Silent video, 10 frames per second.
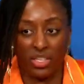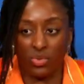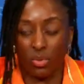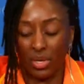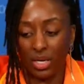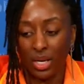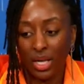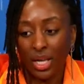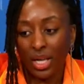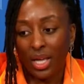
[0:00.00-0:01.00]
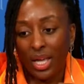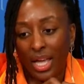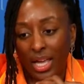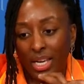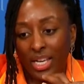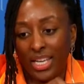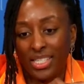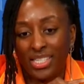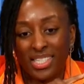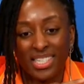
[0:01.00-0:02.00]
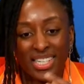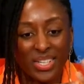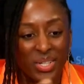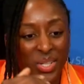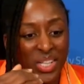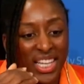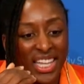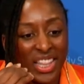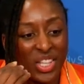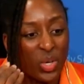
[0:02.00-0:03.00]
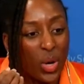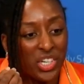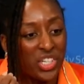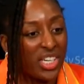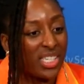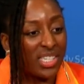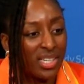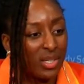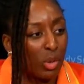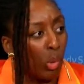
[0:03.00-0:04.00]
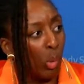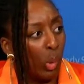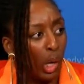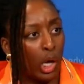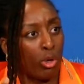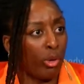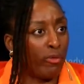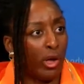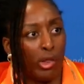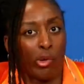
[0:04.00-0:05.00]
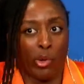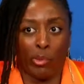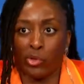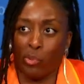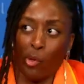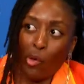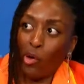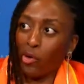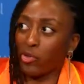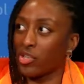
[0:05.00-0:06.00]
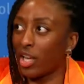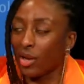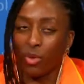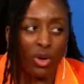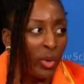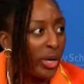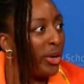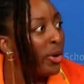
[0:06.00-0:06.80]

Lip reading: of these women. Mm-hmm. And it's still, the question is still, how do we follow women's sports? Like, what do we